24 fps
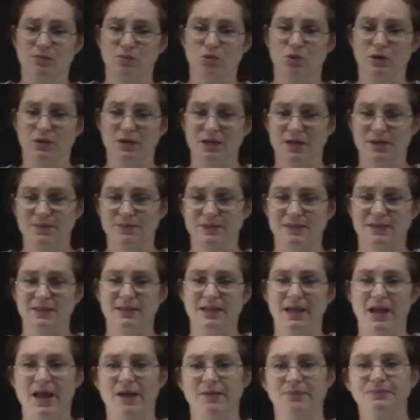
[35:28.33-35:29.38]
more times than
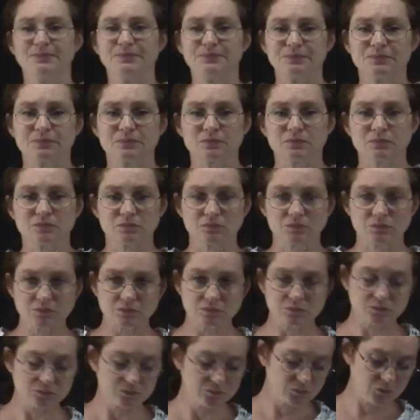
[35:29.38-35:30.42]
that.
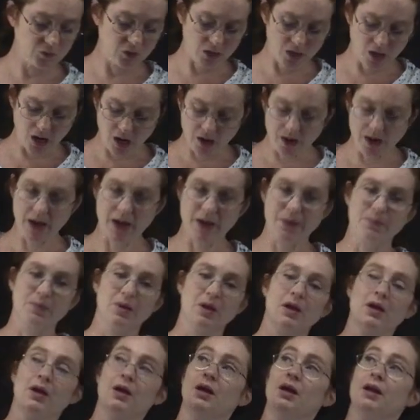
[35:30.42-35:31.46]
All right,
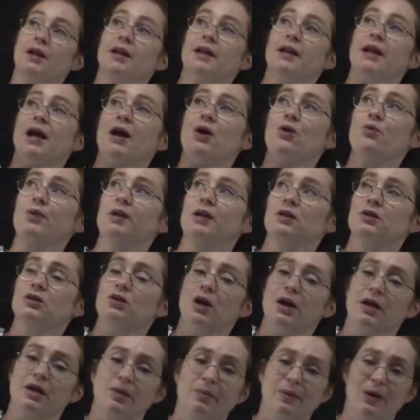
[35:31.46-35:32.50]
now we can
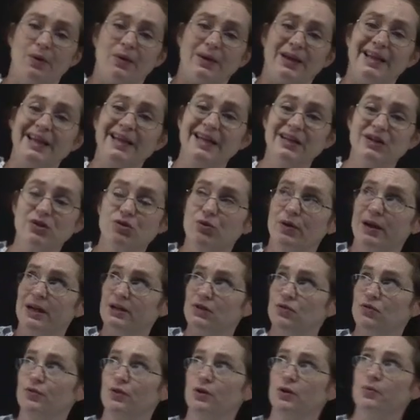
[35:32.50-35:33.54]
talk about heat
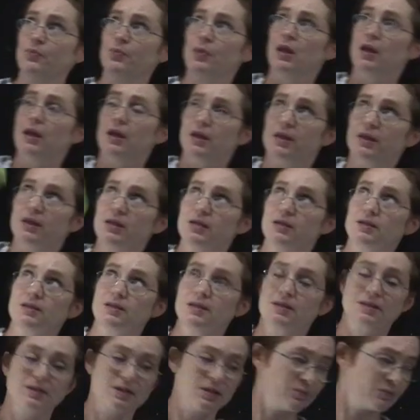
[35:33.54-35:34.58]
transfer this
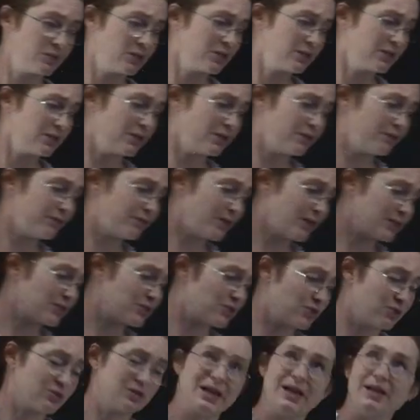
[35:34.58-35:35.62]
is something that affects
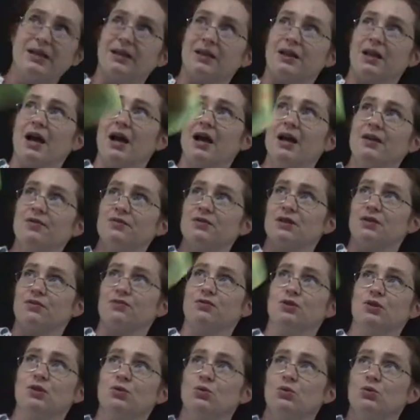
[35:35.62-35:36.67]
your daily lives. If
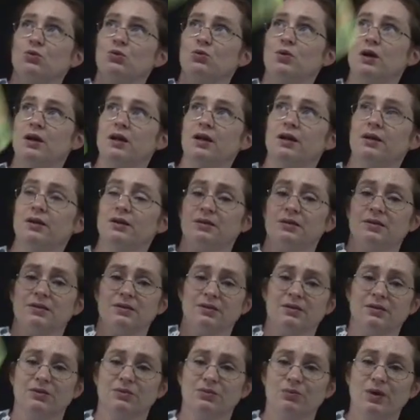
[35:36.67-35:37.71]
you, uh,
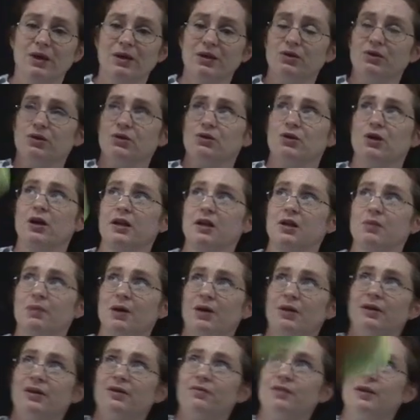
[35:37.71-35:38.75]
whether you're talking
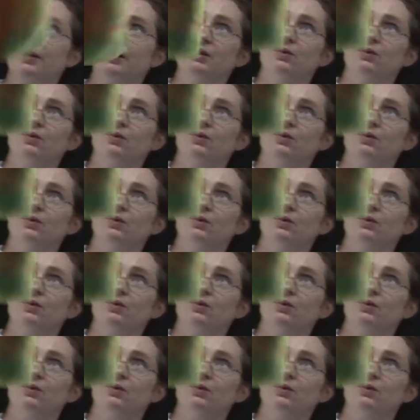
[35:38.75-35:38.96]
about living